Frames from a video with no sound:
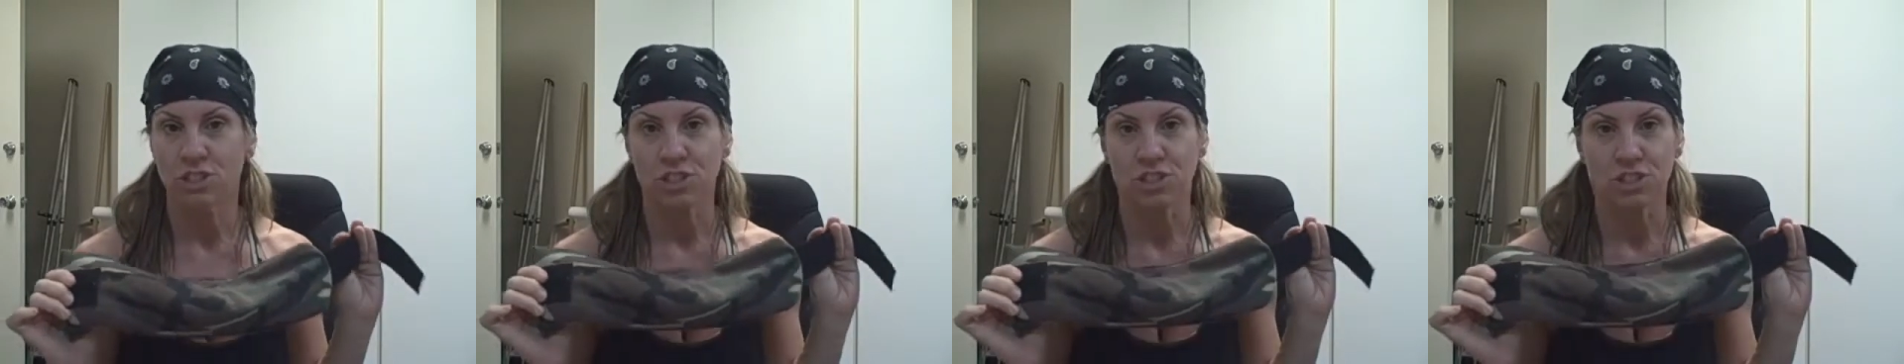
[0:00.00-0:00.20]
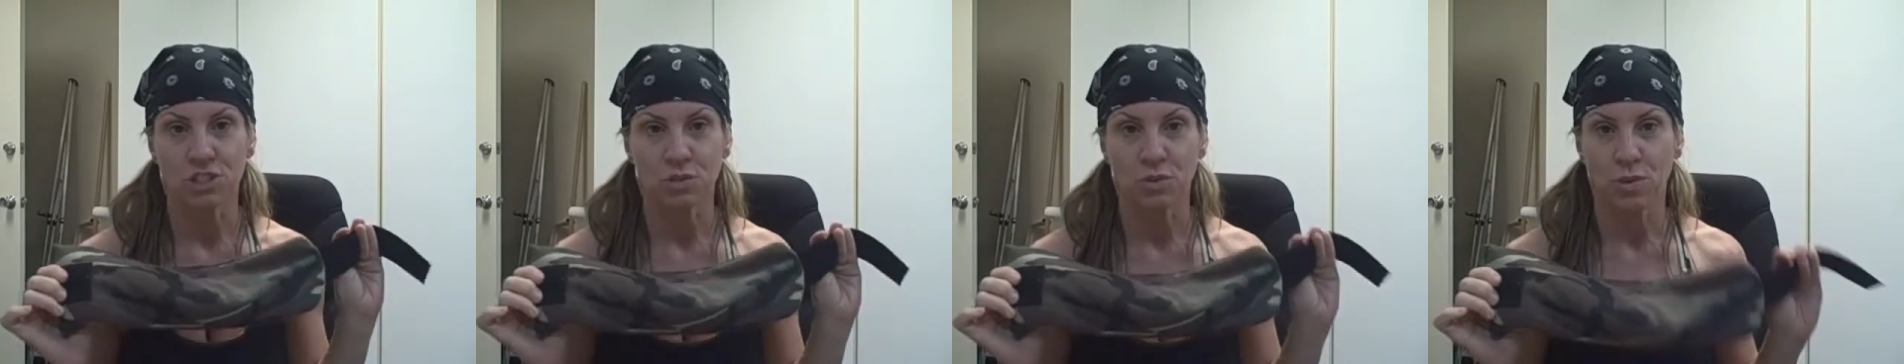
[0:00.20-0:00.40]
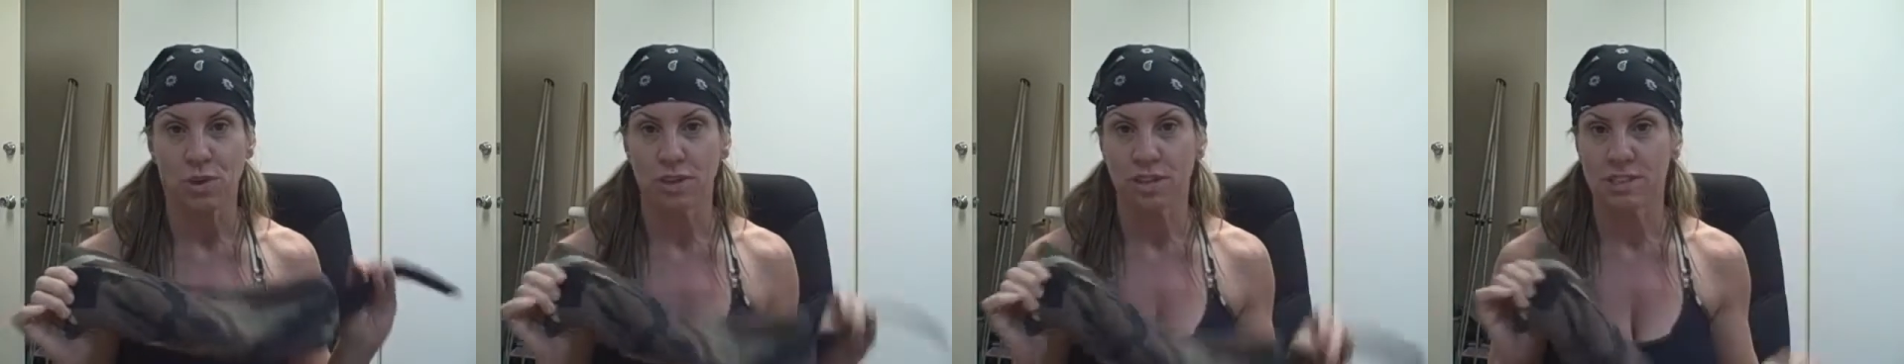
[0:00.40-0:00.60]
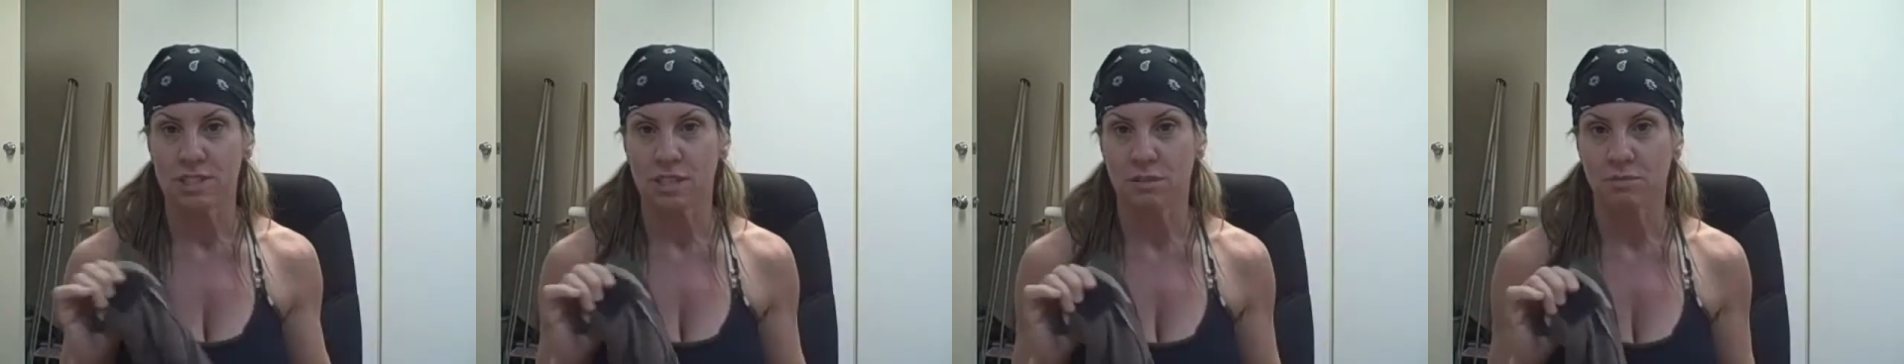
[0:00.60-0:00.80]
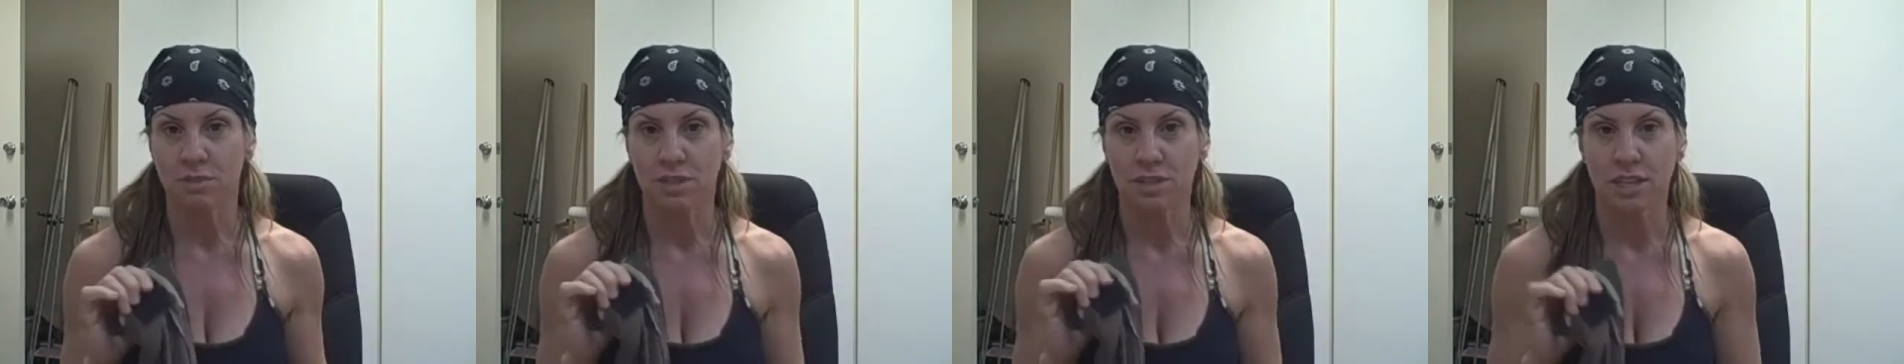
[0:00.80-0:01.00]
just as well as
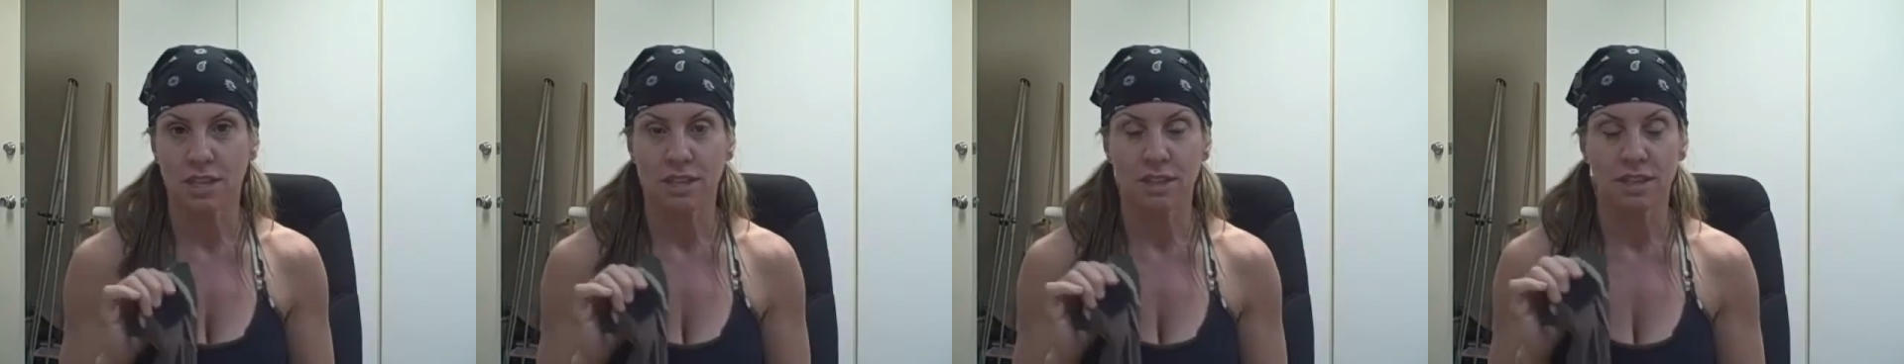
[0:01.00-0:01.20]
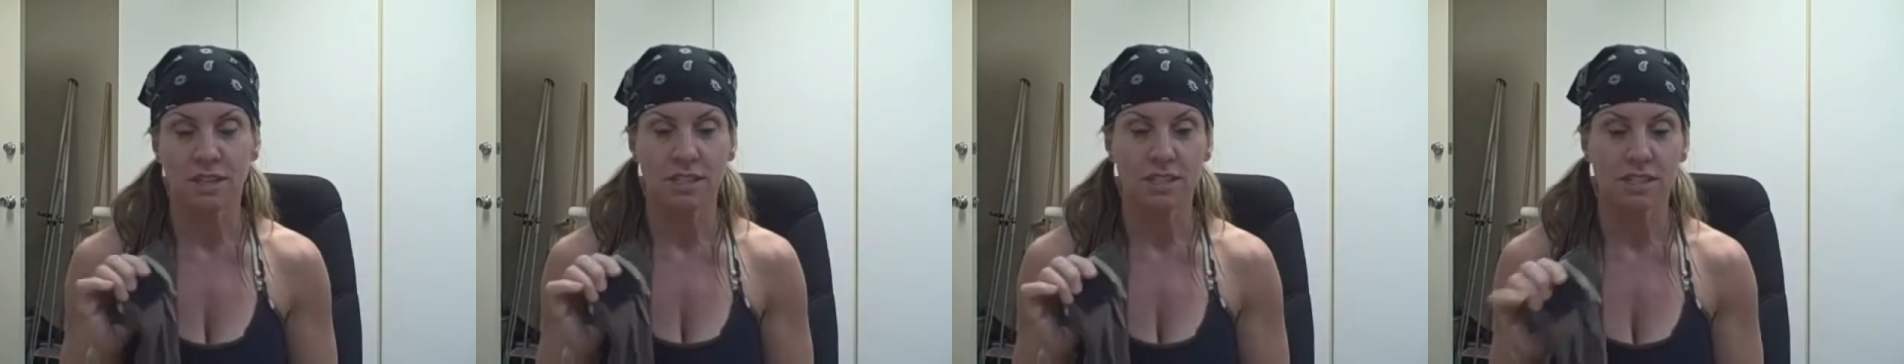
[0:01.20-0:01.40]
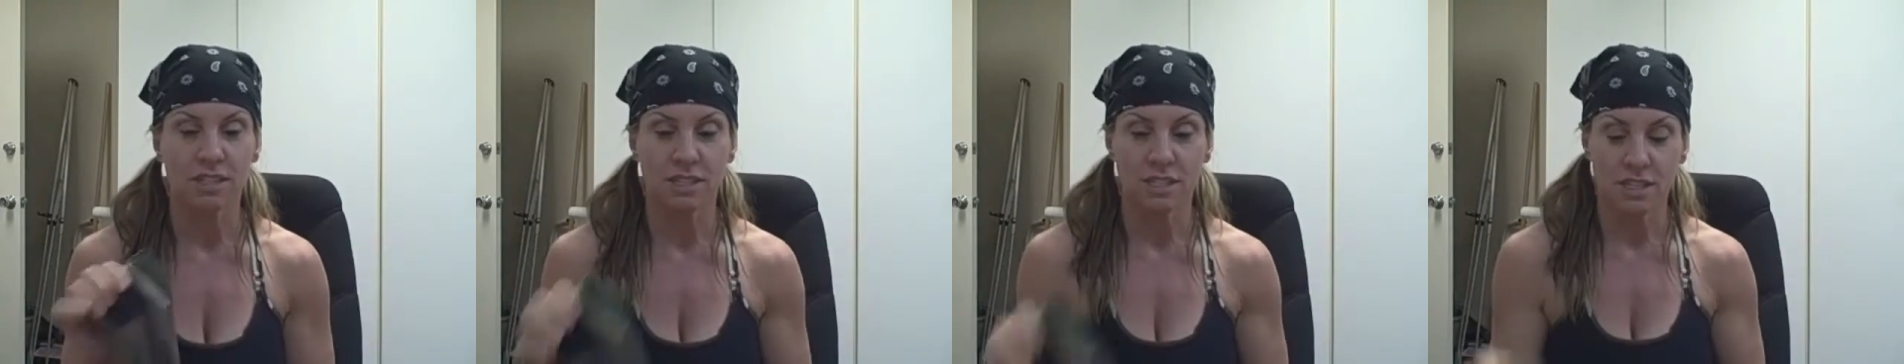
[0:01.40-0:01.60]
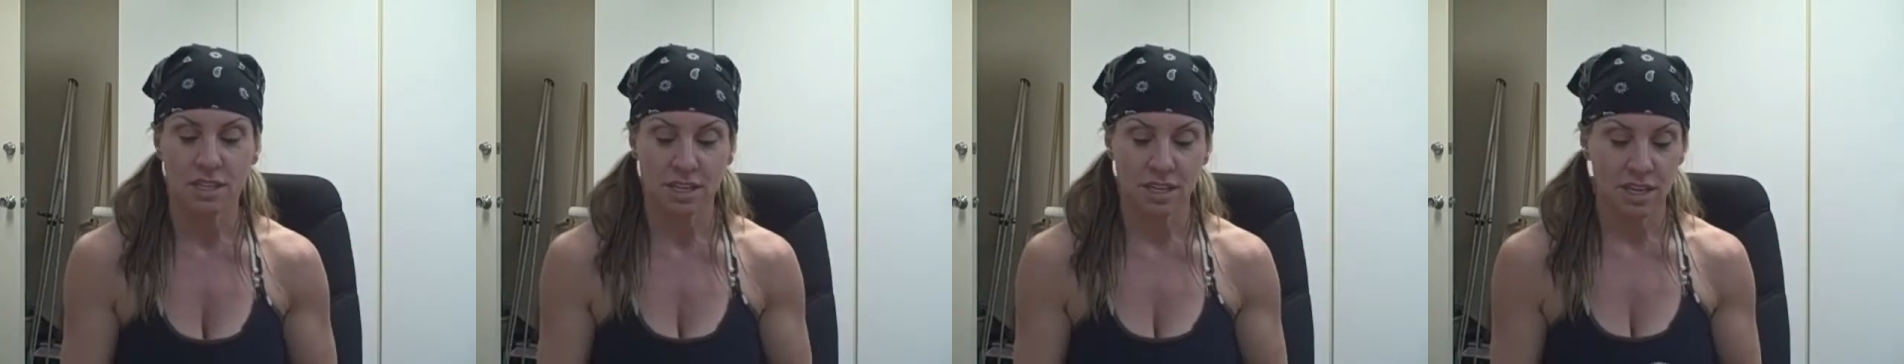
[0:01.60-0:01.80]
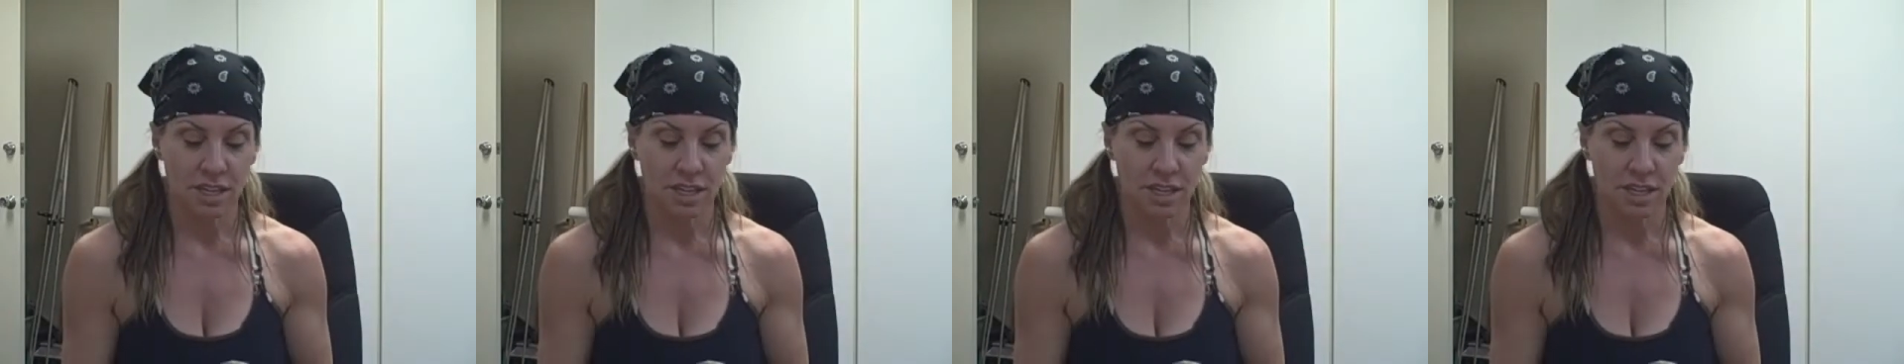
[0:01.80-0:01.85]
something like this.